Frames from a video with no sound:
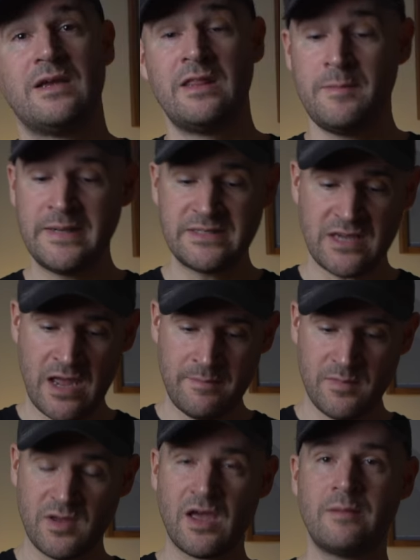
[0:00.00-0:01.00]
In the
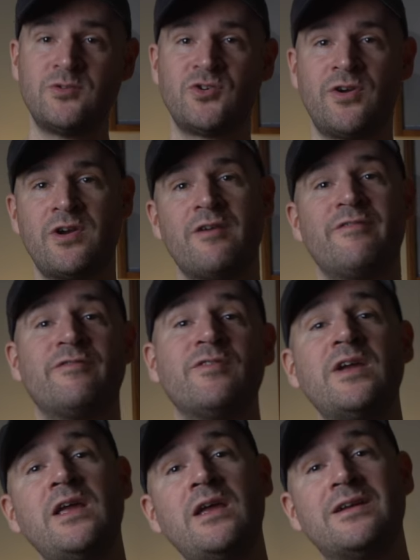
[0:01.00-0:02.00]
meantime, come join our
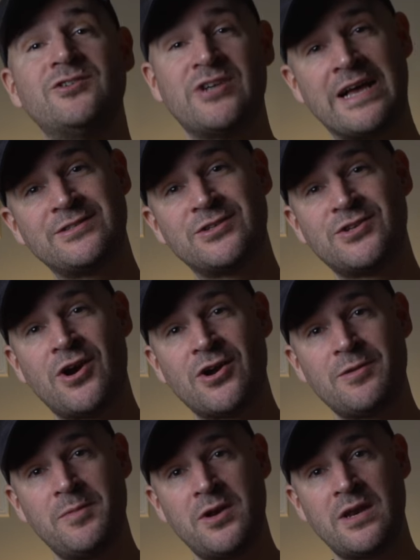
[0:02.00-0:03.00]
free jazz guitar
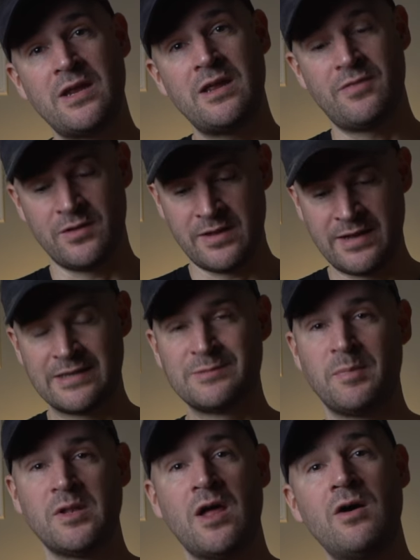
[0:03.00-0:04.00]
community. The link is
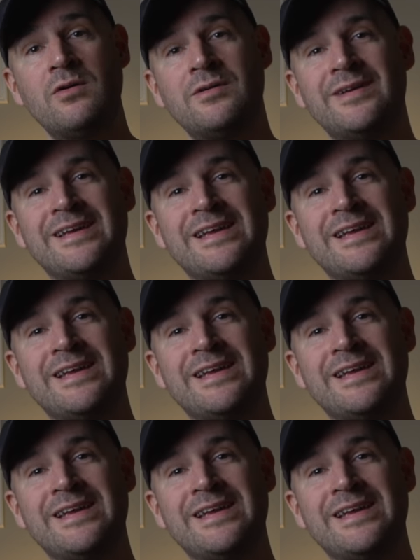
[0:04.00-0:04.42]
below.